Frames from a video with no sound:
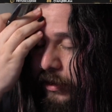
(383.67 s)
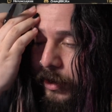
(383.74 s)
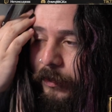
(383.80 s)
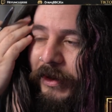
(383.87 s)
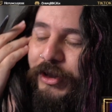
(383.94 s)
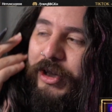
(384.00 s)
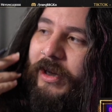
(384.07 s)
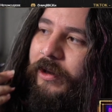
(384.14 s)
on
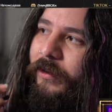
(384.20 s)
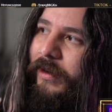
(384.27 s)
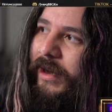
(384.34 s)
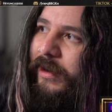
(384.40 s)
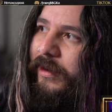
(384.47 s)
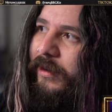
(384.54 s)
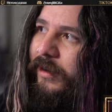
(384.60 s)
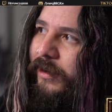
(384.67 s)
my channel
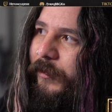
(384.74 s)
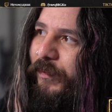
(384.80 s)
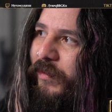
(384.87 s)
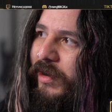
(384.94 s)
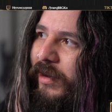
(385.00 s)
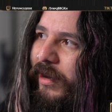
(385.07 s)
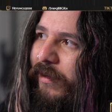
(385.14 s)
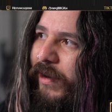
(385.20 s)
and
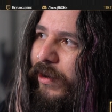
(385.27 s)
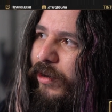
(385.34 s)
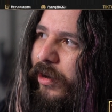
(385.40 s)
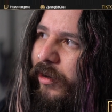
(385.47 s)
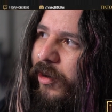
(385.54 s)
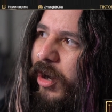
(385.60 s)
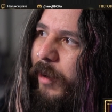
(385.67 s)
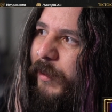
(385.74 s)
I've had a lot
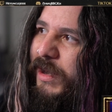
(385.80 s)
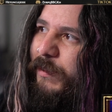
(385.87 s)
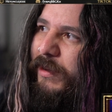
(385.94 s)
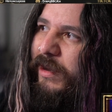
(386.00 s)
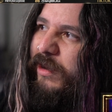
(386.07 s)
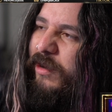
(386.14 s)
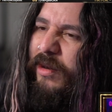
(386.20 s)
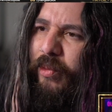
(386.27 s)
of comments be
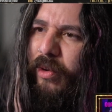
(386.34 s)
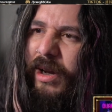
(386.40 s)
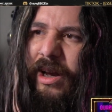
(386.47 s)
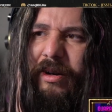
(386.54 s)
like, "You know what?